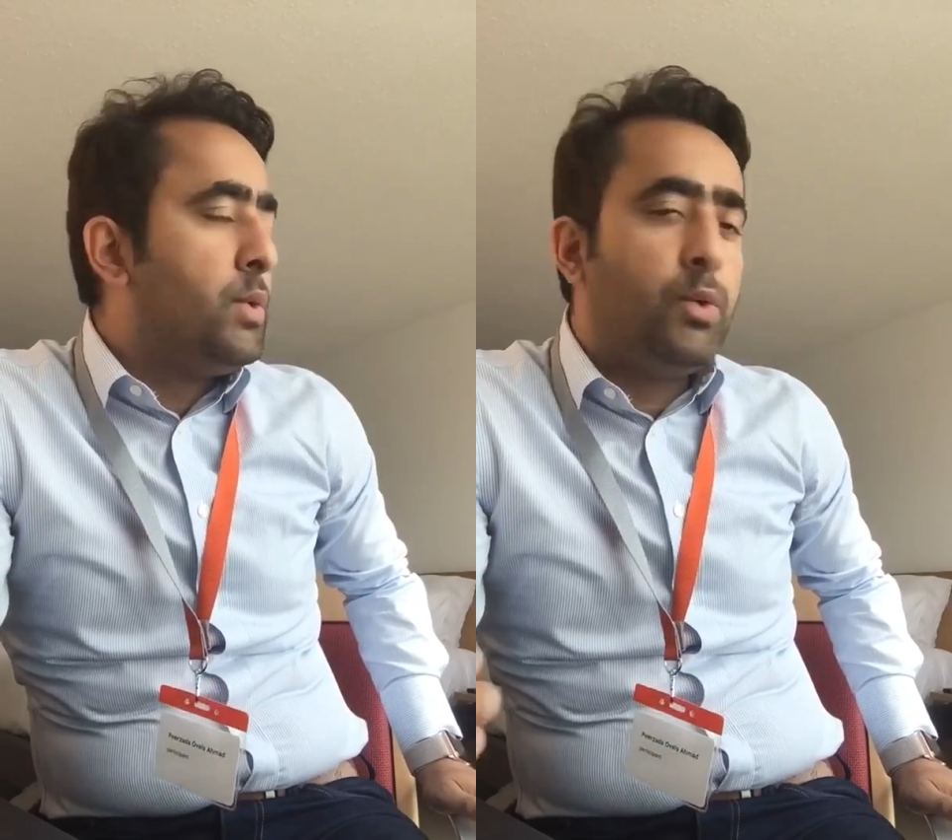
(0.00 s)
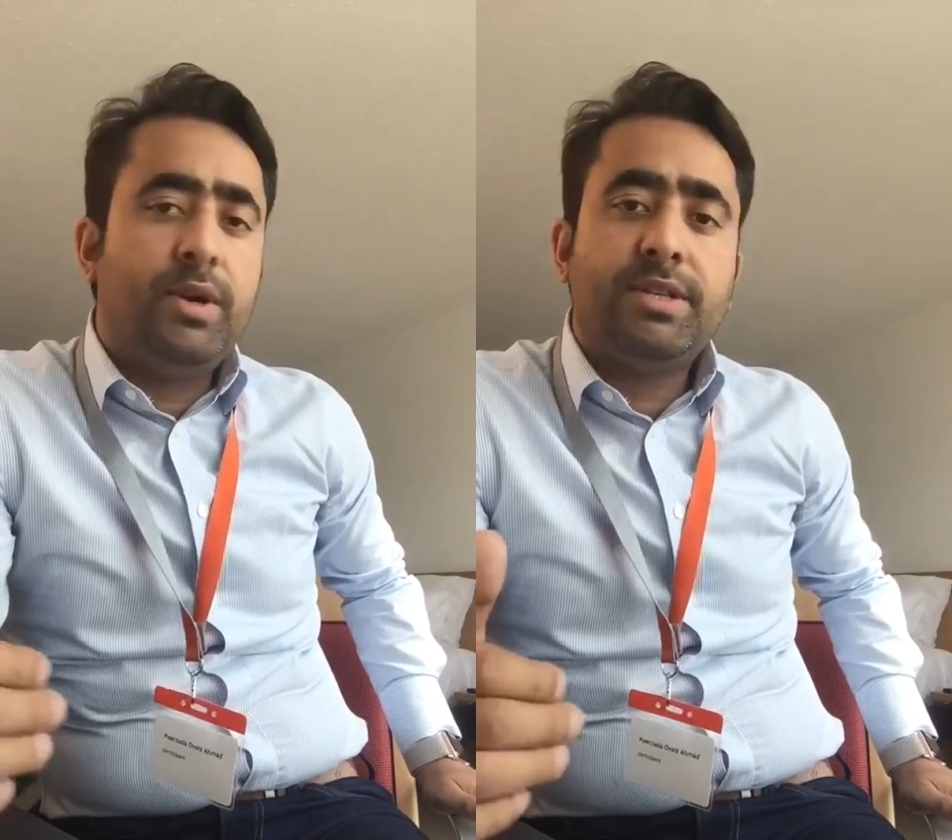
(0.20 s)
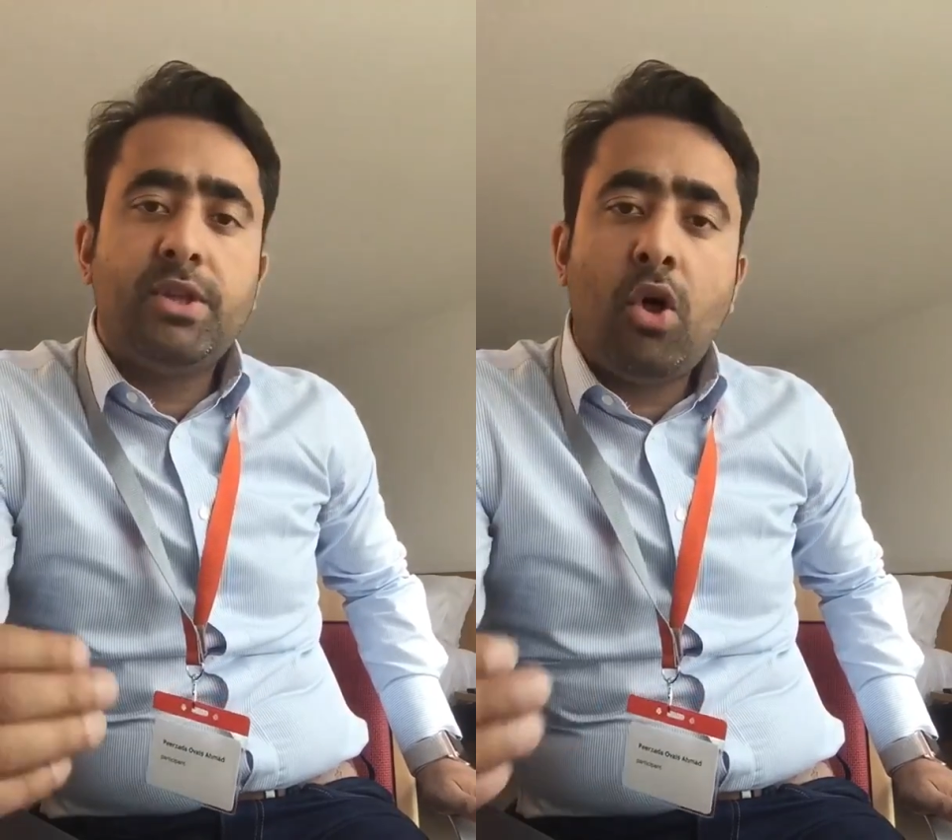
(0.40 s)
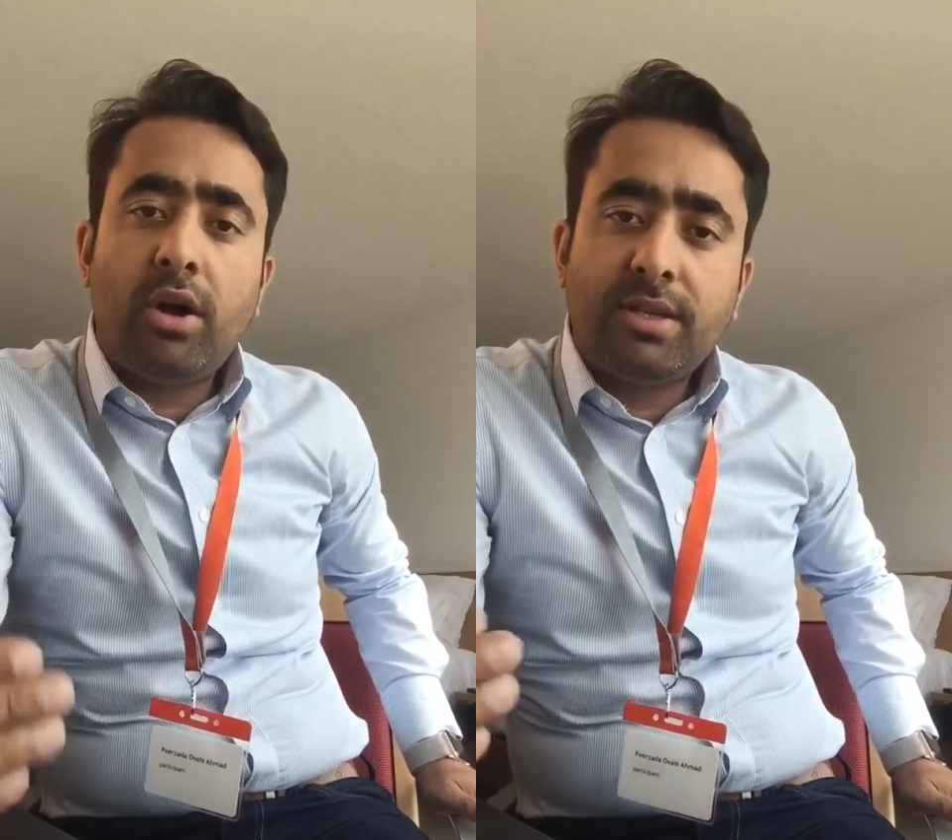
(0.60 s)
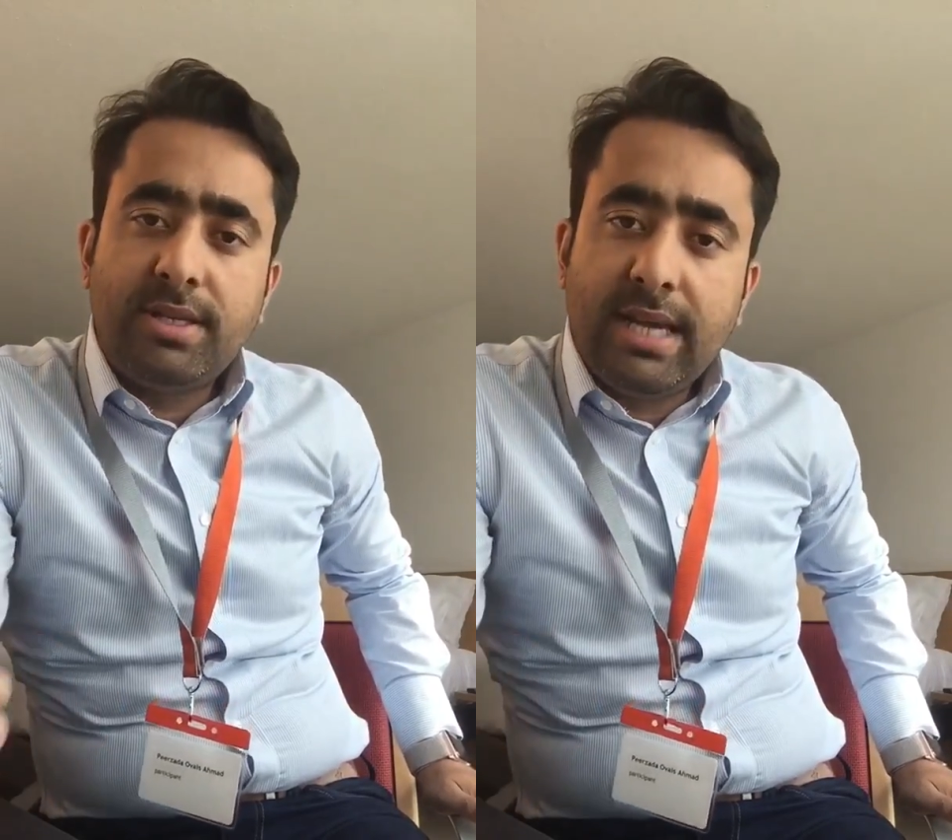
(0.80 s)
who is
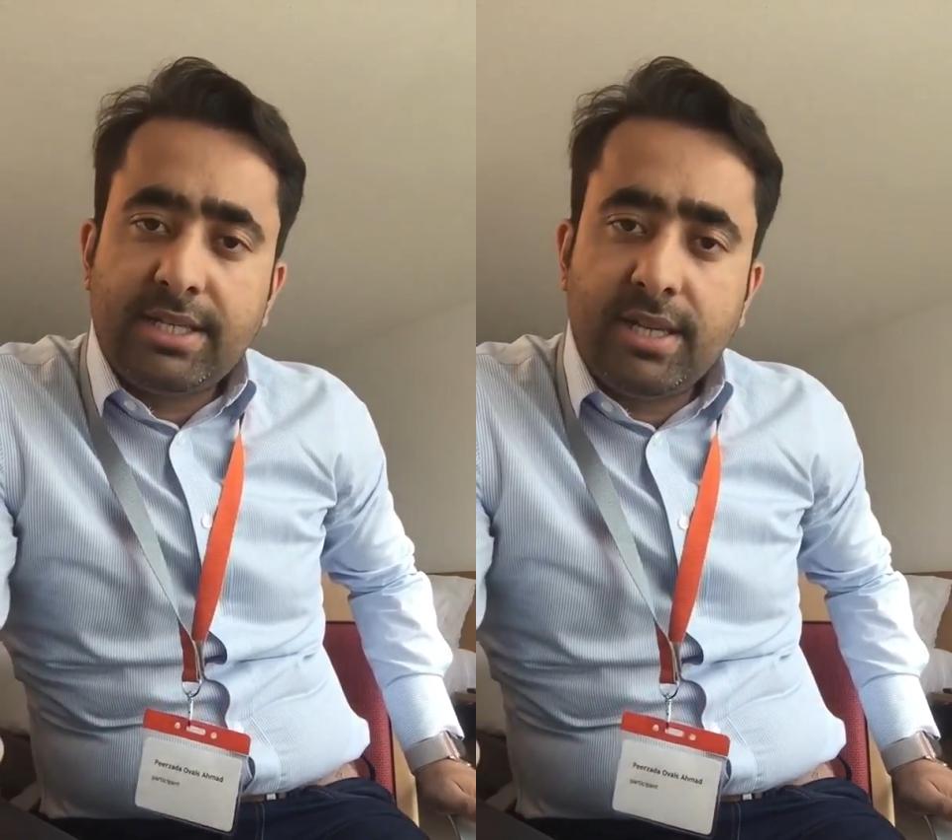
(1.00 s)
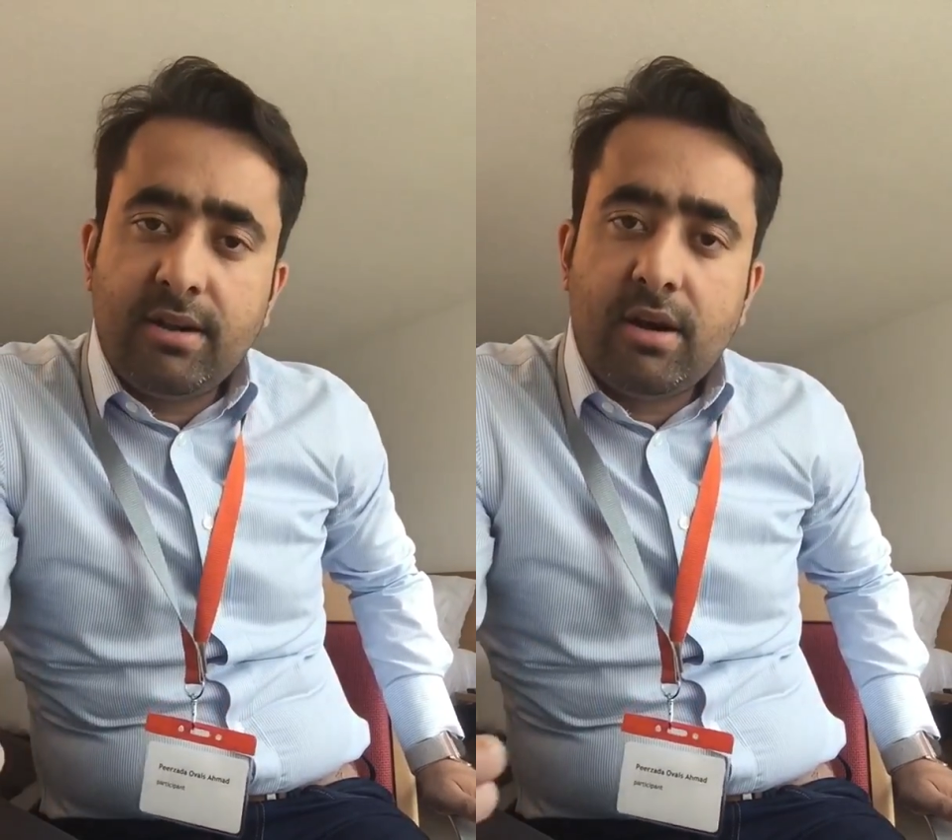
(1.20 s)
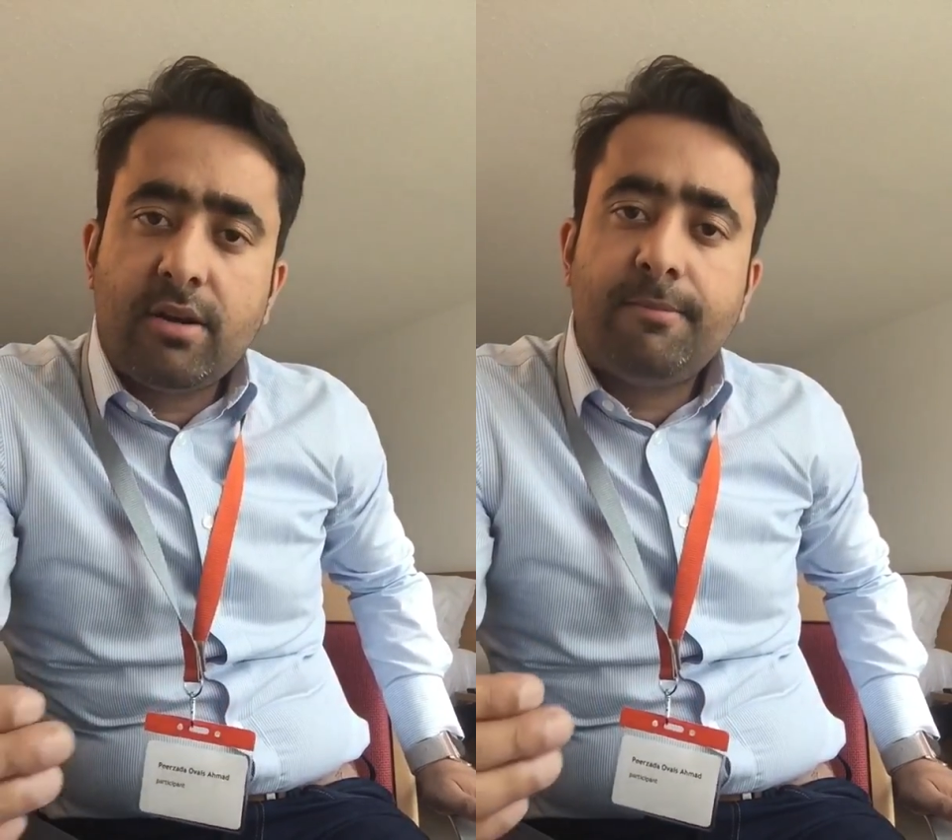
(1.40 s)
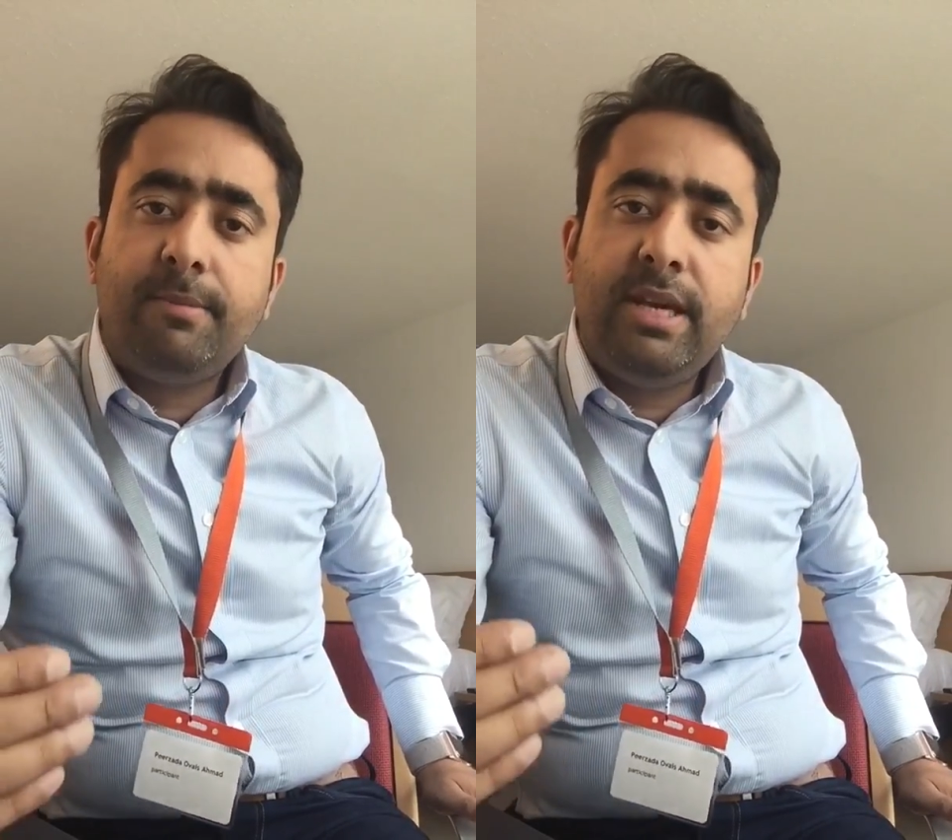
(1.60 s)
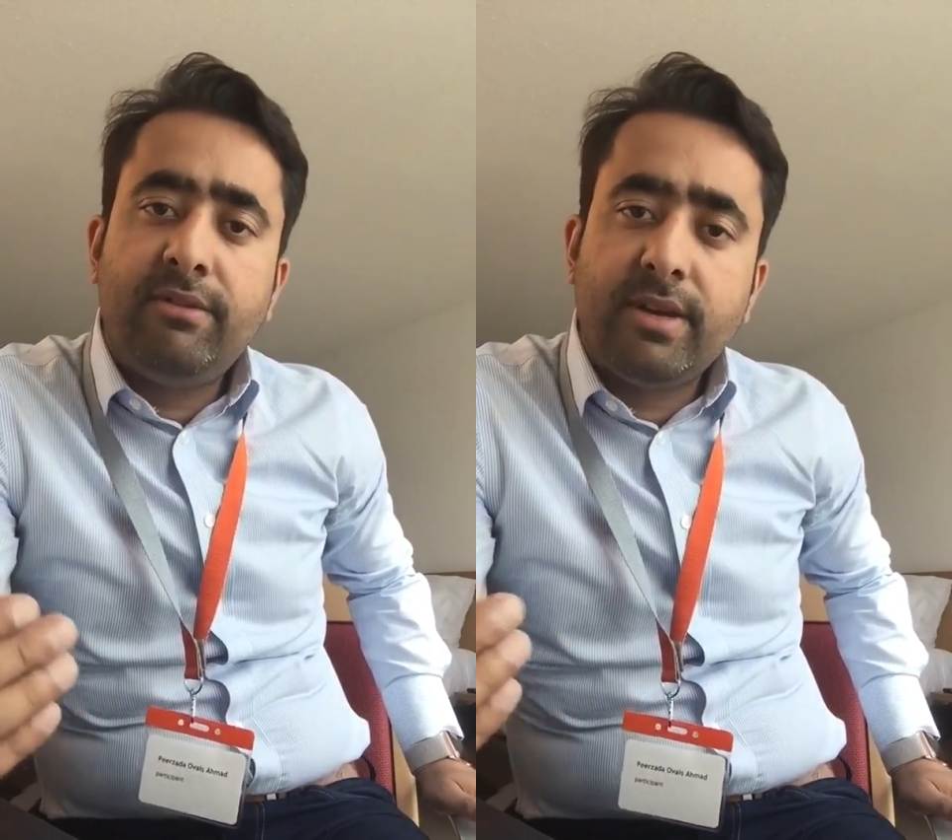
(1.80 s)
not getting her
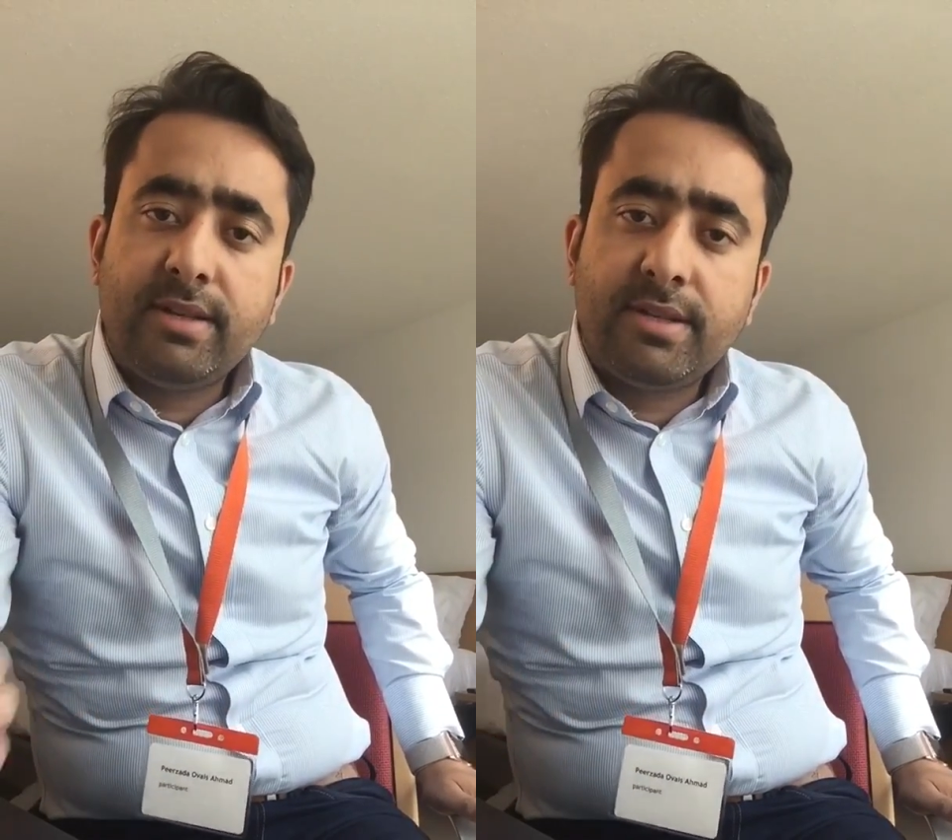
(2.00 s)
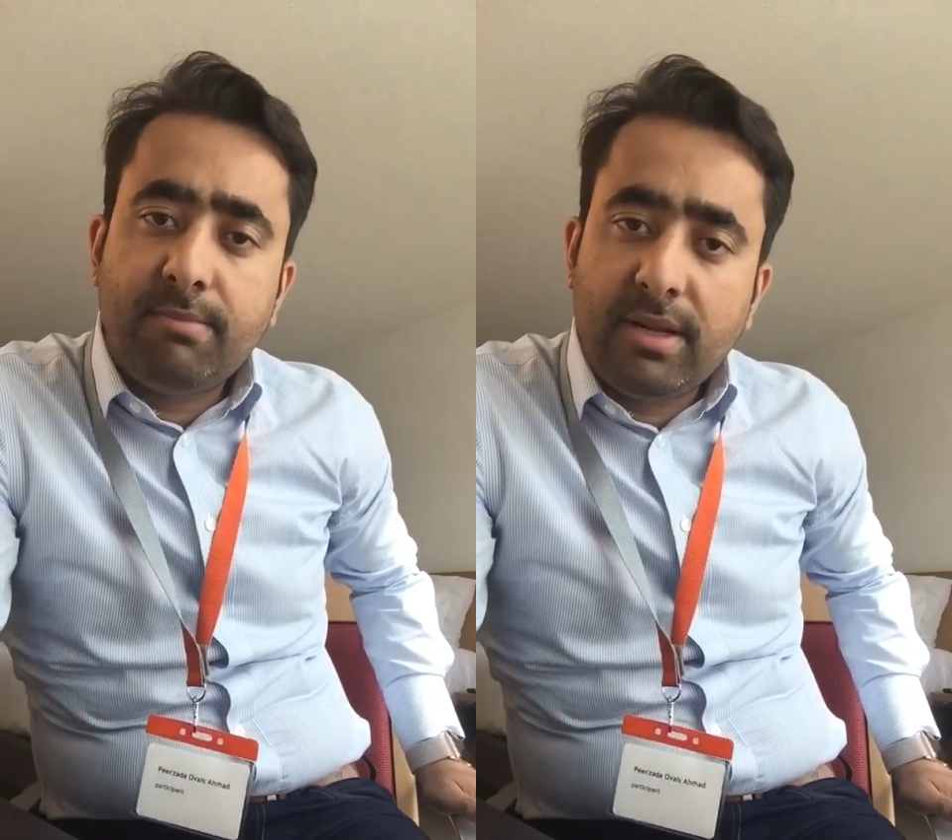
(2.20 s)
periods,